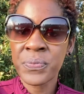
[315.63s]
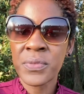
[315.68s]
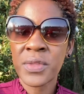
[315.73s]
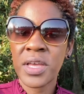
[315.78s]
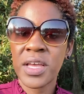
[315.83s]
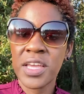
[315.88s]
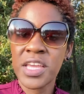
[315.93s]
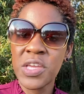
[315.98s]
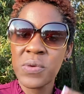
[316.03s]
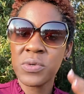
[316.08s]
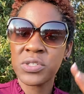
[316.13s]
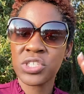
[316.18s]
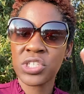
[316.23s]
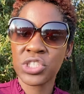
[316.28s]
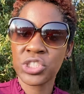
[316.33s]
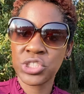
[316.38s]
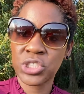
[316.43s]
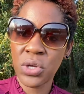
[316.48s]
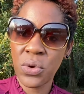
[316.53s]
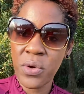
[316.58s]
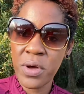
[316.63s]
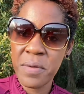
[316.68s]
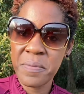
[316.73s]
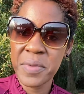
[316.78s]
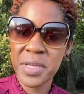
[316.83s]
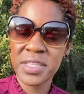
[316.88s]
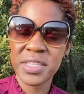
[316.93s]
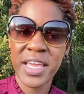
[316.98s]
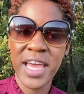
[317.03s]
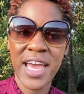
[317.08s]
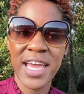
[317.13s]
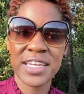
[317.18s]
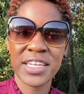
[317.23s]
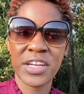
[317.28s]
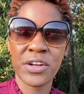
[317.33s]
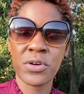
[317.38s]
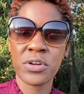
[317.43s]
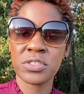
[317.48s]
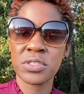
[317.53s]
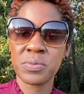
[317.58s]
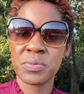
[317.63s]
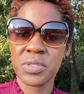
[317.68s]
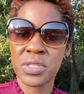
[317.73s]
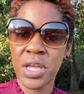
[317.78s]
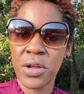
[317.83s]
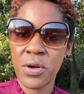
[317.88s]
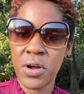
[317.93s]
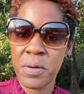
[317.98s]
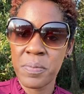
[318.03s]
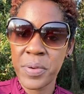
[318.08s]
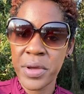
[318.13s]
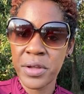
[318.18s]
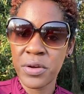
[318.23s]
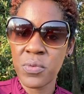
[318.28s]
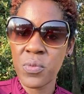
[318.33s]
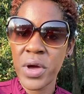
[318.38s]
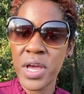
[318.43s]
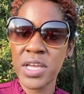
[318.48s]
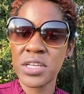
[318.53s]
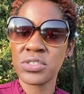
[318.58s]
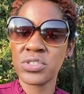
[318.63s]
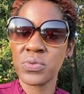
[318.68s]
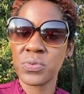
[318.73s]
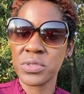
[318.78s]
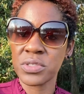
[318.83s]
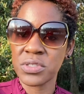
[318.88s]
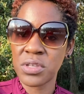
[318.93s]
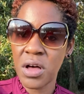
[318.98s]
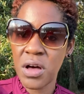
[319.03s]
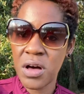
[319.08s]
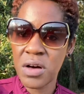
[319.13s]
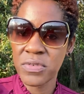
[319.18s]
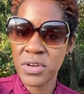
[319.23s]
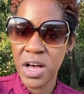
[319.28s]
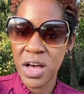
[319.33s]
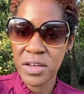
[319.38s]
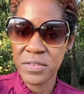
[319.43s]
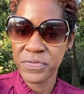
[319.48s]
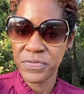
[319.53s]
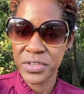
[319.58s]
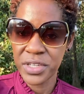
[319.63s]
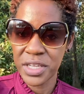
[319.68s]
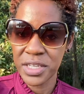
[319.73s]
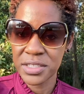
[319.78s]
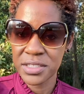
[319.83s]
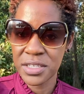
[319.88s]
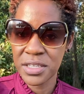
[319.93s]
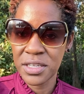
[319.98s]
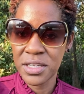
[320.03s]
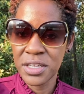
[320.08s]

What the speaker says: And he was just showing me that there are better ways to resolve conflict.